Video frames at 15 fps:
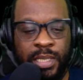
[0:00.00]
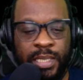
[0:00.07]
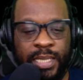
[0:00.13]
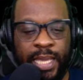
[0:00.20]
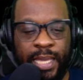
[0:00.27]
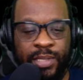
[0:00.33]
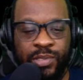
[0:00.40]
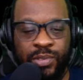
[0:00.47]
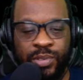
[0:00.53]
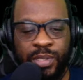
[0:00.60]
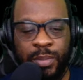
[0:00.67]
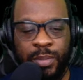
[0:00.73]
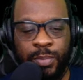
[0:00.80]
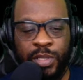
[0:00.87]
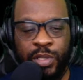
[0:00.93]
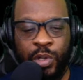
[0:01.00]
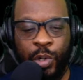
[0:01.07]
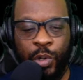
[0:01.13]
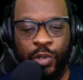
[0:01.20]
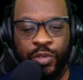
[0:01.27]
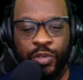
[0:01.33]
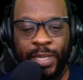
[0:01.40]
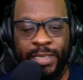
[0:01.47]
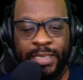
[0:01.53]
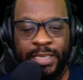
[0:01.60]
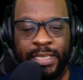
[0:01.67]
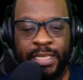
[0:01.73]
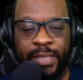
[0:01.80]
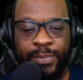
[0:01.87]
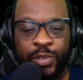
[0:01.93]
Cancers can be caused by
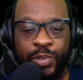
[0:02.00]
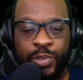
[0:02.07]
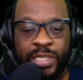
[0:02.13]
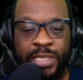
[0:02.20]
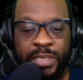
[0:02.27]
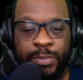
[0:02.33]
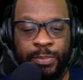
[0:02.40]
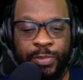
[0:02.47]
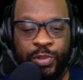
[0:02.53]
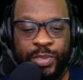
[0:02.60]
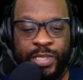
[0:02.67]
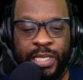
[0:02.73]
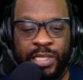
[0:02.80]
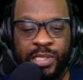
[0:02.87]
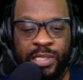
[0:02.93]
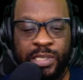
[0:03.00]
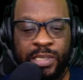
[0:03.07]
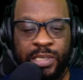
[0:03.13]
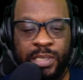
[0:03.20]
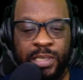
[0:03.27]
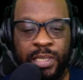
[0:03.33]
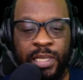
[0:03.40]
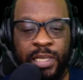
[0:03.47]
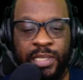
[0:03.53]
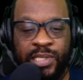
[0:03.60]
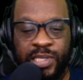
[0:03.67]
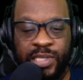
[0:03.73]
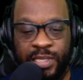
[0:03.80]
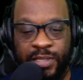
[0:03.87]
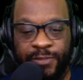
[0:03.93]
DNA mutation
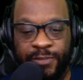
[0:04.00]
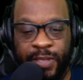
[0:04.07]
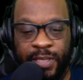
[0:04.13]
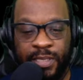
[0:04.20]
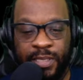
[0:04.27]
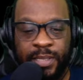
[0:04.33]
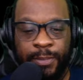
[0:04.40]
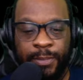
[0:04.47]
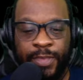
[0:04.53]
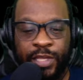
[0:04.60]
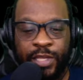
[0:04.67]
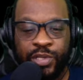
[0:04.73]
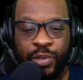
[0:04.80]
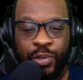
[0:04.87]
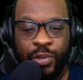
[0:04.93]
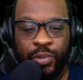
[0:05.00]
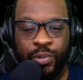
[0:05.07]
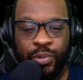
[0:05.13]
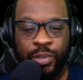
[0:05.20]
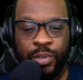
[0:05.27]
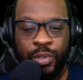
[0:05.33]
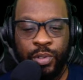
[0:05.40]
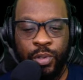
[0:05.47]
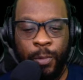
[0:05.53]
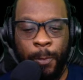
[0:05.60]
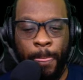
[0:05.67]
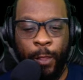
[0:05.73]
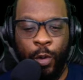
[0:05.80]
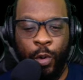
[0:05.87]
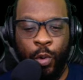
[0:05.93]
gene defects that turn
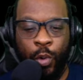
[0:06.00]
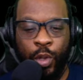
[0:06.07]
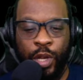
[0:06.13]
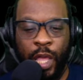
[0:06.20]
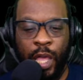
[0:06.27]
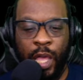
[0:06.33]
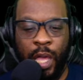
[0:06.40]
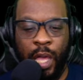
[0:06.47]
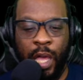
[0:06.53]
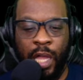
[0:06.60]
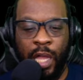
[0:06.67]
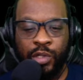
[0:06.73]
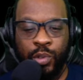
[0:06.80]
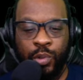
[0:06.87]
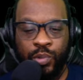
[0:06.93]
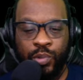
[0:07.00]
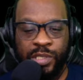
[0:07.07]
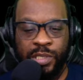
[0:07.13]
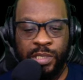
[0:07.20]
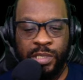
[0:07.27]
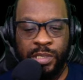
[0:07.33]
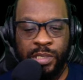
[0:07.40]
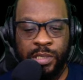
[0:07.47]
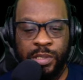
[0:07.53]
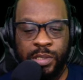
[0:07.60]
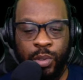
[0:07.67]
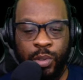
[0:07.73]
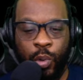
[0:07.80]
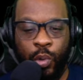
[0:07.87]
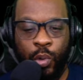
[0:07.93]
on oncogenes
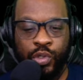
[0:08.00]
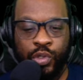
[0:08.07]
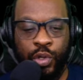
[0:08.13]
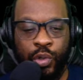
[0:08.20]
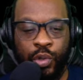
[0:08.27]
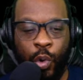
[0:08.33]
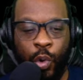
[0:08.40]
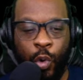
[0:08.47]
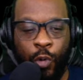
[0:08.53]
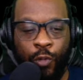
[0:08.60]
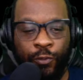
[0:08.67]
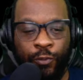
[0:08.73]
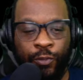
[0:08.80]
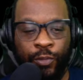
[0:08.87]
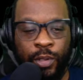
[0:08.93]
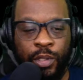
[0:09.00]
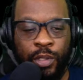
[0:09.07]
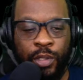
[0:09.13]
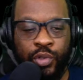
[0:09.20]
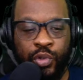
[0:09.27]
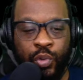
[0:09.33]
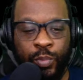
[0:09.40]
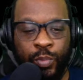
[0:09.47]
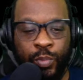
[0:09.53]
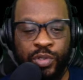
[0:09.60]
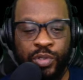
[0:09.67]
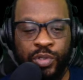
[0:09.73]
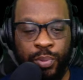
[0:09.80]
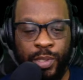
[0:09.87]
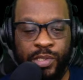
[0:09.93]
or turn off tumor
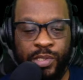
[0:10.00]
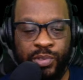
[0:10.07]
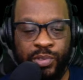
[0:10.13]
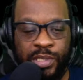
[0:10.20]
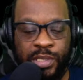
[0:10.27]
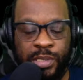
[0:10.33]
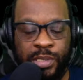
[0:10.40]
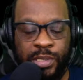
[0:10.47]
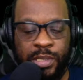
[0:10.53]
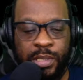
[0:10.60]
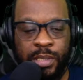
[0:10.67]
suppressor genes.